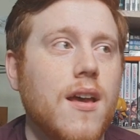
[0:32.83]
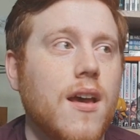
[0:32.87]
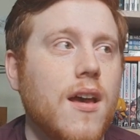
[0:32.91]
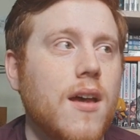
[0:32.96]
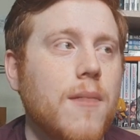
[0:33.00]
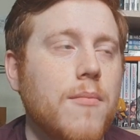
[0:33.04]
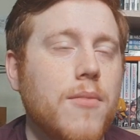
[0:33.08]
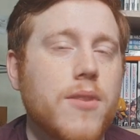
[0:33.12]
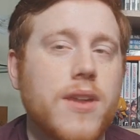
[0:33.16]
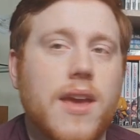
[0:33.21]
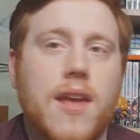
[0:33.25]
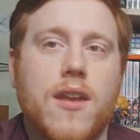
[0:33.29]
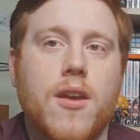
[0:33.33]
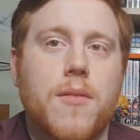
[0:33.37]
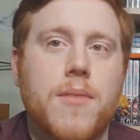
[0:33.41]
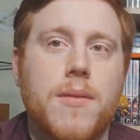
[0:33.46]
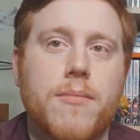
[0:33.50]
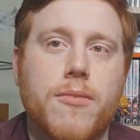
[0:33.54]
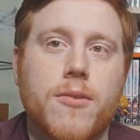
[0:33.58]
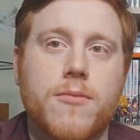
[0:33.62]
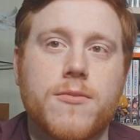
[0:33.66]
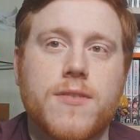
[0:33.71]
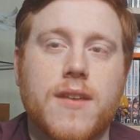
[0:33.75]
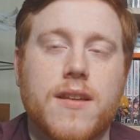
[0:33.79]
But yeah, I know
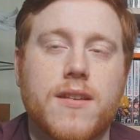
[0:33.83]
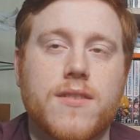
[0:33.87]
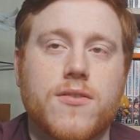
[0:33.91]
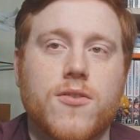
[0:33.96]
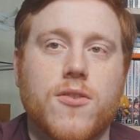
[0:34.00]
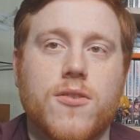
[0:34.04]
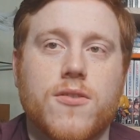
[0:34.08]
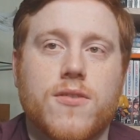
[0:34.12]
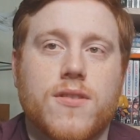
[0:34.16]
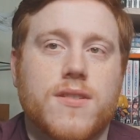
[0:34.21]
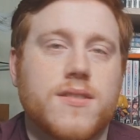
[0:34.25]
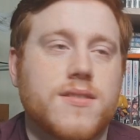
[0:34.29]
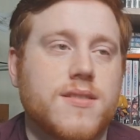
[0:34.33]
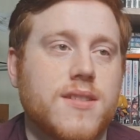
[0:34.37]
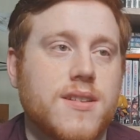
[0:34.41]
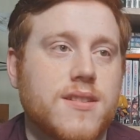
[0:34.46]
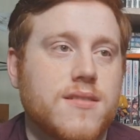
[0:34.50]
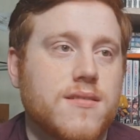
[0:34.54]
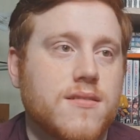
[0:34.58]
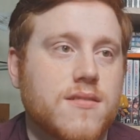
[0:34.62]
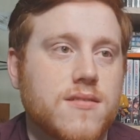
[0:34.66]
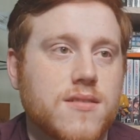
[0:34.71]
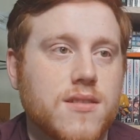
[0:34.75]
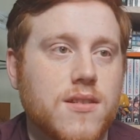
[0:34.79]
people have said it's good and it's
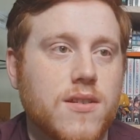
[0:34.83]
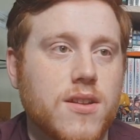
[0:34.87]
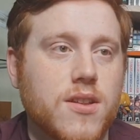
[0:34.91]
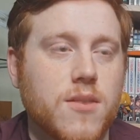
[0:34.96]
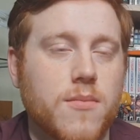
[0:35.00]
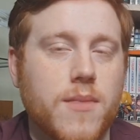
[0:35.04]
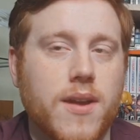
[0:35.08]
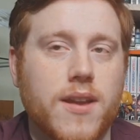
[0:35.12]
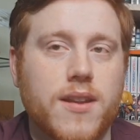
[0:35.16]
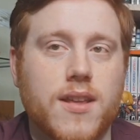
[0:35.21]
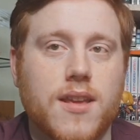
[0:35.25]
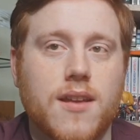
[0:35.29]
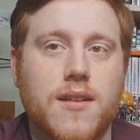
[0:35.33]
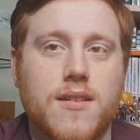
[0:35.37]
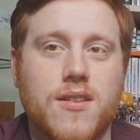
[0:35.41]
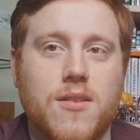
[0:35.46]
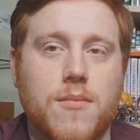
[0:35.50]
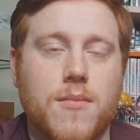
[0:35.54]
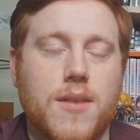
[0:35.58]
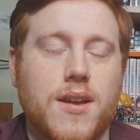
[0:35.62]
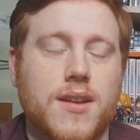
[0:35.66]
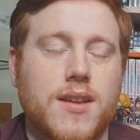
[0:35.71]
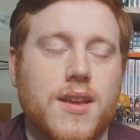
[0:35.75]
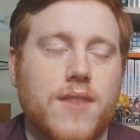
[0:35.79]
decent, so I don't mind
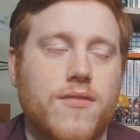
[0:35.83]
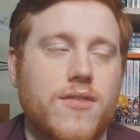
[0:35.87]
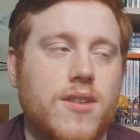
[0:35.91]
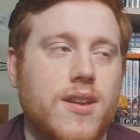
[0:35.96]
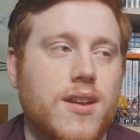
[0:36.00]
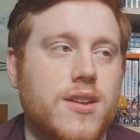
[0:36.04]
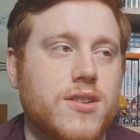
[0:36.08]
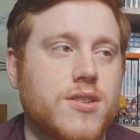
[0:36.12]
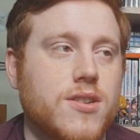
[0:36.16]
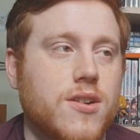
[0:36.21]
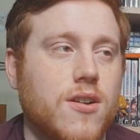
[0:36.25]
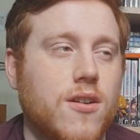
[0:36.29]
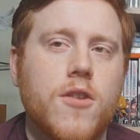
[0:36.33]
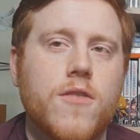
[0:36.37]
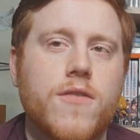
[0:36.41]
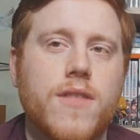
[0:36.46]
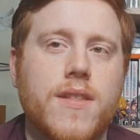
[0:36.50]
giving it a shot.